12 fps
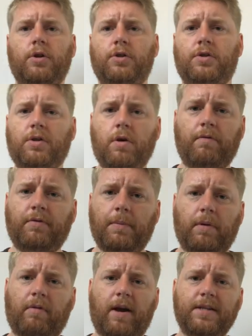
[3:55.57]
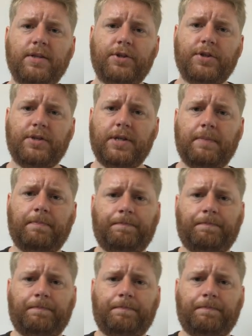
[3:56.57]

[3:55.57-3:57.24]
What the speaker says: Just a comfortable riding jersey.